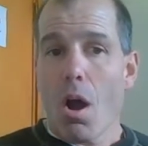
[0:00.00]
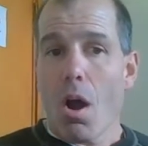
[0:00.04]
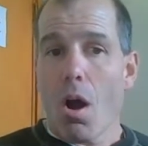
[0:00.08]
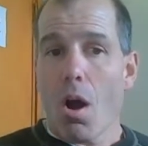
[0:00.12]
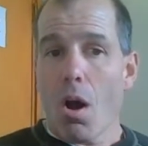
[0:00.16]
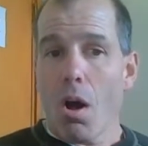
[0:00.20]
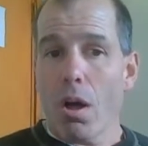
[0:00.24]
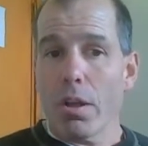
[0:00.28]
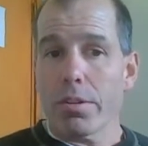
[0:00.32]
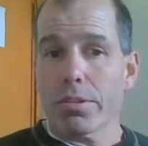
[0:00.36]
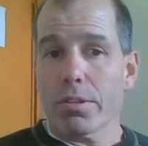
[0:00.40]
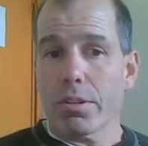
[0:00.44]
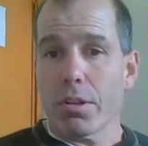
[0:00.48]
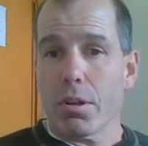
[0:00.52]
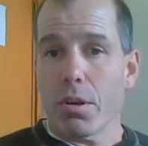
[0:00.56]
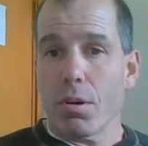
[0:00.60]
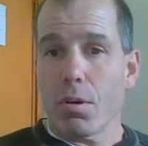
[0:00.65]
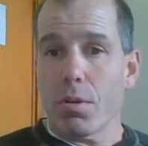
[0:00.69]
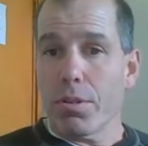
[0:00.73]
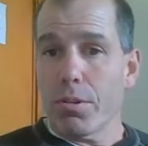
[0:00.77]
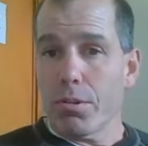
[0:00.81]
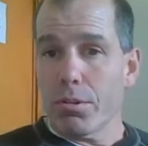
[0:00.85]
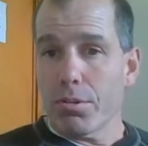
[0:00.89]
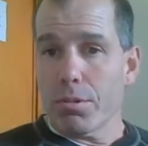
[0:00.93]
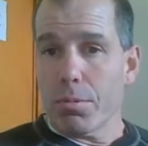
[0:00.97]

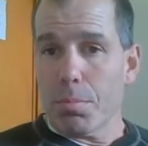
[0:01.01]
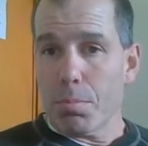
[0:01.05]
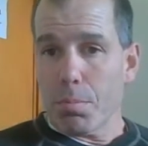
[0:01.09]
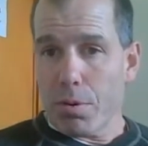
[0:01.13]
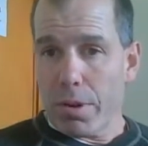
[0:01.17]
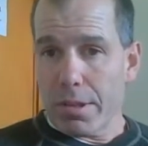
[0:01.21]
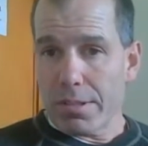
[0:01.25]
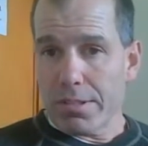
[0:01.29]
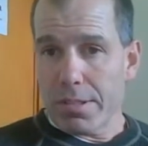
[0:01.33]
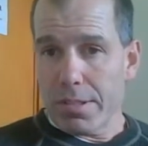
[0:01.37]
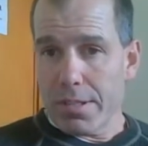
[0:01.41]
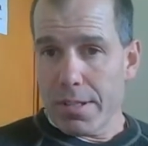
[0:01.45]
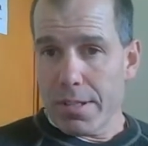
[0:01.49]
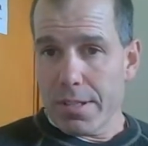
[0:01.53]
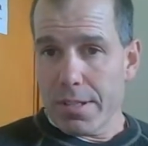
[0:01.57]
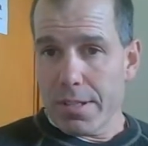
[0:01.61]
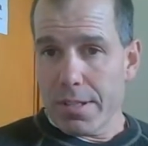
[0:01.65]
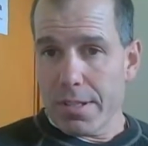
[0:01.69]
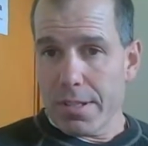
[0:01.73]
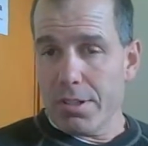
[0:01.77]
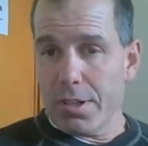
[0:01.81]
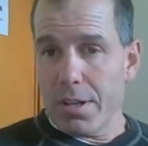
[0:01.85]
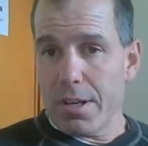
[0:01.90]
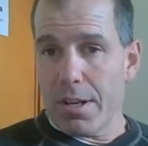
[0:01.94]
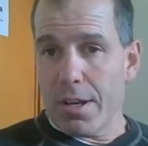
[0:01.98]
Also, there's a
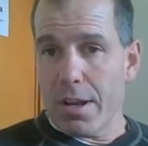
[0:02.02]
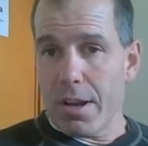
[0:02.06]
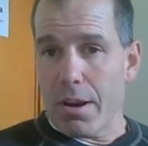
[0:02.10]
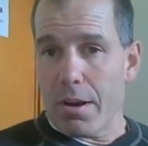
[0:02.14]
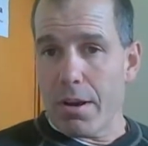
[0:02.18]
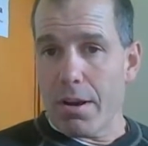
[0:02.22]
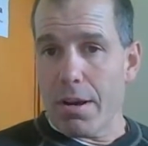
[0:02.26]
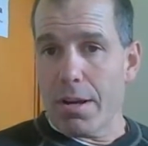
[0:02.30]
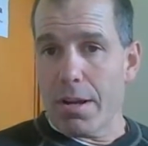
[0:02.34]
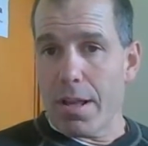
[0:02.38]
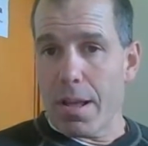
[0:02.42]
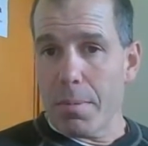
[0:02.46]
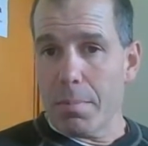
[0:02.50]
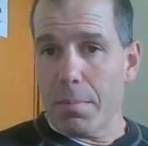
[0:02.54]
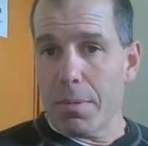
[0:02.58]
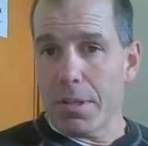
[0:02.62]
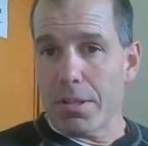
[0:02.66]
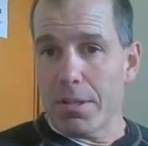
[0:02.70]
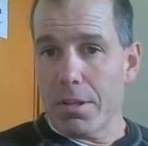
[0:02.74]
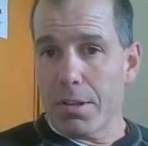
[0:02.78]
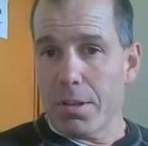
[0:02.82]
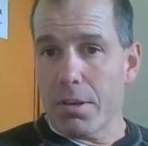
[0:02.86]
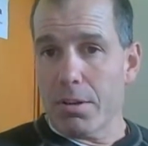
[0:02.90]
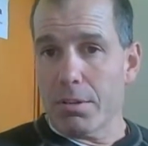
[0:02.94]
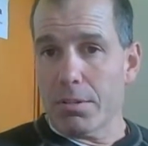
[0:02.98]
presentation in there, and that
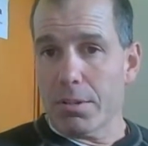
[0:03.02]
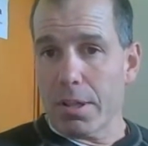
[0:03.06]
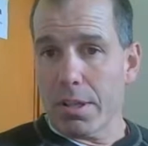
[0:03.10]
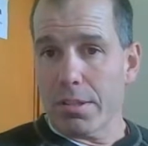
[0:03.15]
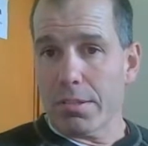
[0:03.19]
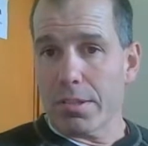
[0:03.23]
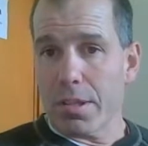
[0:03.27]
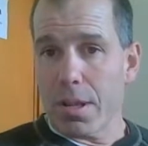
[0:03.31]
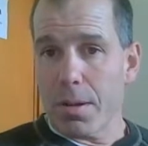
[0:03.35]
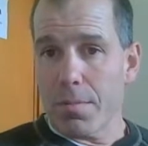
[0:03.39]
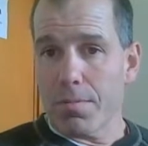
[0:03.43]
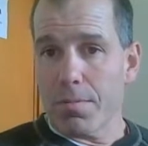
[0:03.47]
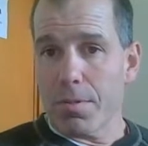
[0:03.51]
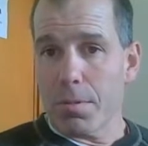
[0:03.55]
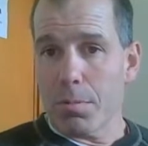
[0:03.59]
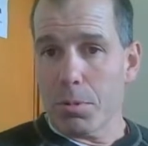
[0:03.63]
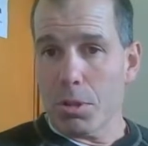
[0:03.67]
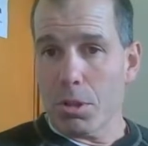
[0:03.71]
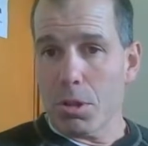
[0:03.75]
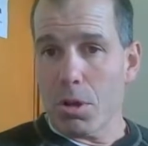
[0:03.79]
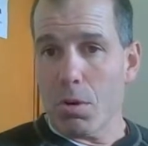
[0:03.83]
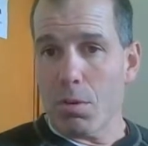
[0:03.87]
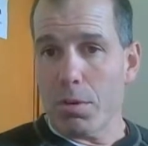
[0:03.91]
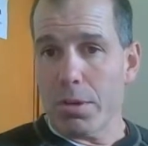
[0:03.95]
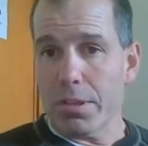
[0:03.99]
material does come from
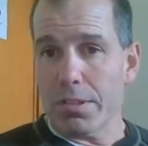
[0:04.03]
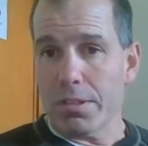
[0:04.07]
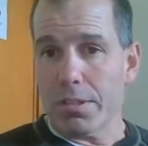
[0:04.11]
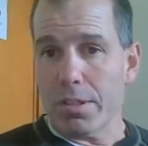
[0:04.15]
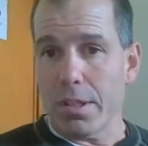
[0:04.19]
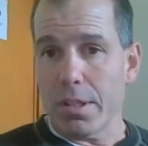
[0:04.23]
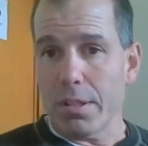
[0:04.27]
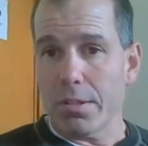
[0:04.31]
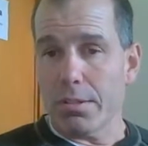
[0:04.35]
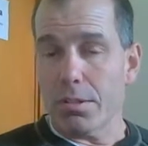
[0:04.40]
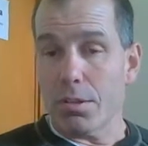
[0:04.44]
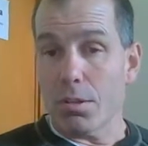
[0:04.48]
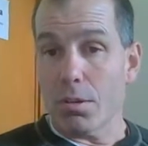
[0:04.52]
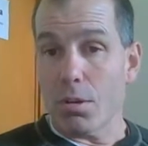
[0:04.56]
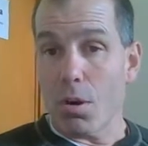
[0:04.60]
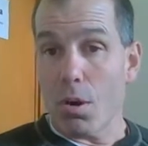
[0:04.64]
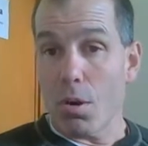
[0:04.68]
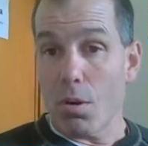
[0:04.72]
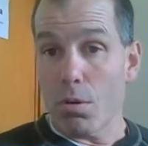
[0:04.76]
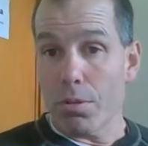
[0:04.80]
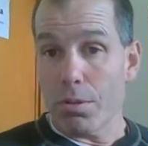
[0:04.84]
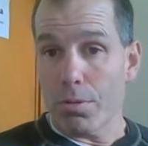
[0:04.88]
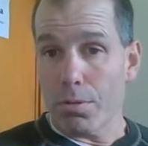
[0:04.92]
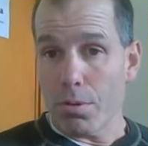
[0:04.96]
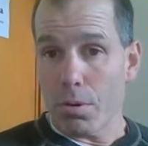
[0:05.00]
the ONC, so
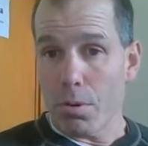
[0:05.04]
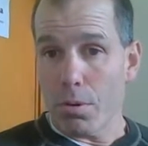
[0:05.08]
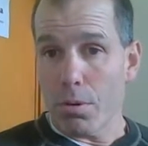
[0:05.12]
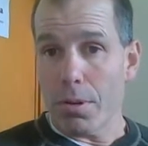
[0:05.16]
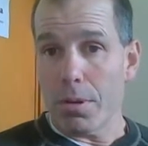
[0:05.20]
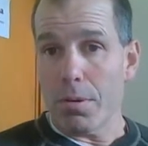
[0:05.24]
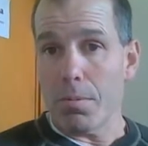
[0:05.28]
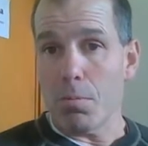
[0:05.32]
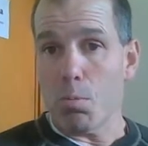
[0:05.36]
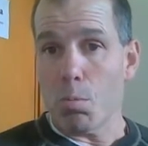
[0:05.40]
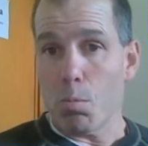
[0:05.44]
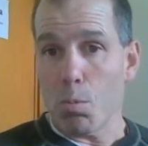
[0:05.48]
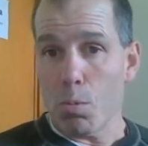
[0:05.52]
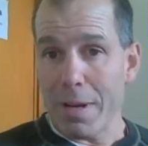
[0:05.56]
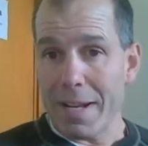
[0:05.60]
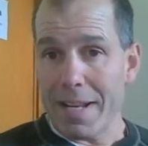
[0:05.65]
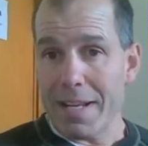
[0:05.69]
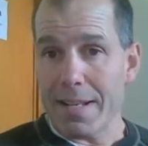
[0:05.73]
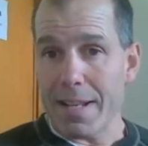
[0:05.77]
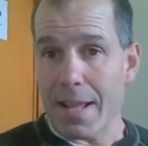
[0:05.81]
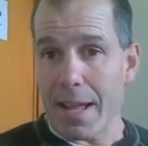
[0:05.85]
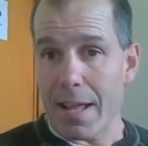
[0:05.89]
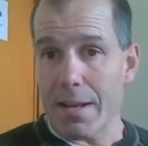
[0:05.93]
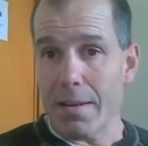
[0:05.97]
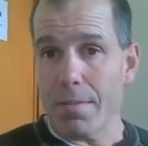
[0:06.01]
go through and
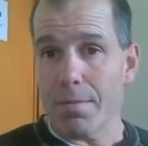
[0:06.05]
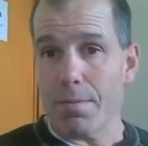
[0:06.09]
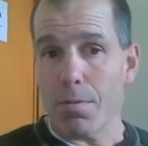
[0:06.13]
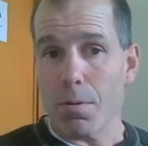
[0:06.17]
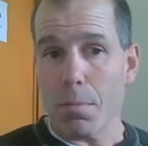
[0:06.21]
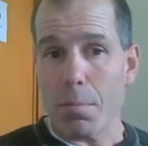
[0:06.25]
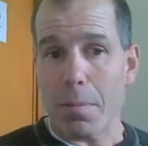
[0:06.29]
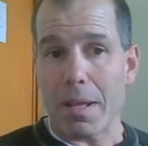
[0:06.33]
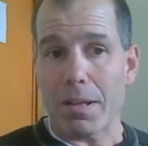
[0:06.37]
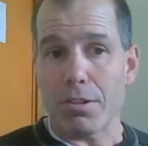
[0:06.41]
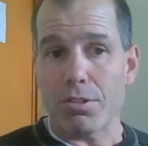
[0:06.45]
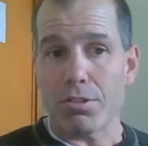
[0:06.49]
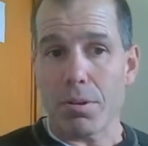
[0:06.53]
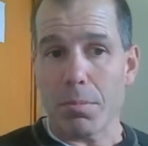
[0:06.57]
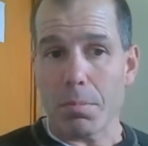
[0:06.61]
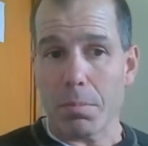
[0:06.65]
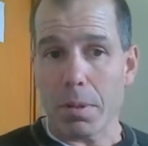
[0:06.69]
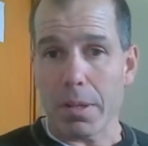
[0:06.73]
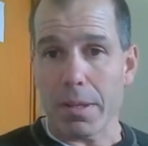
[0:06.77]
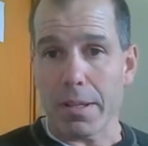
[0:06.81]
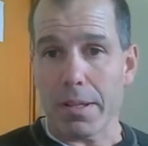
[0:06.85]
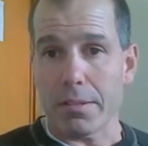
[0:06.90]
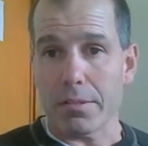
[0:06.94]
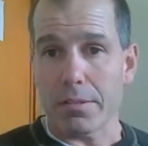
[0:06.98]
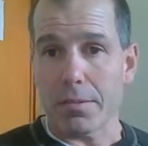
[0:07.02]
read that information,
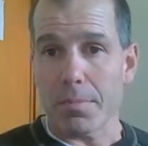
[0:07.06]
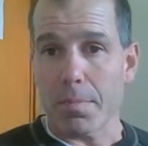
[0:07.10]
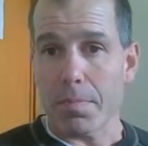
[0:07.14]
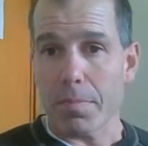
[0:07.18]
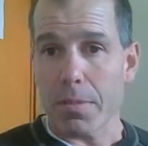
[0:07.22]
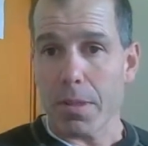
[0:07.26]
please.